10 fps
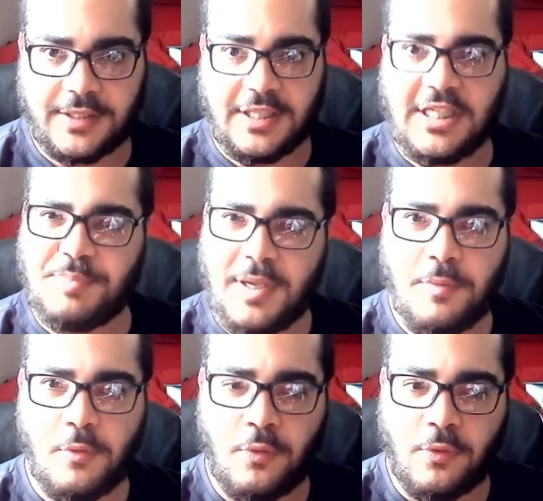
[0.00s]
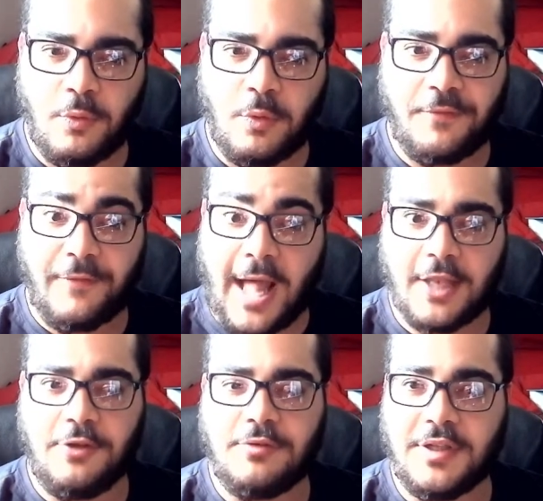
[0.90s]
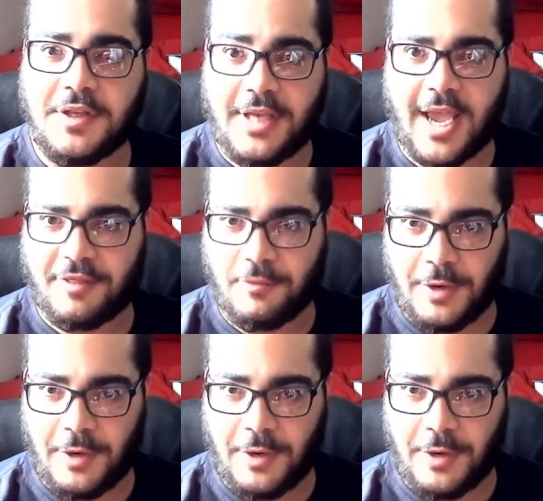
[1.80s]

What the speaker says: And these people will follow you to the death.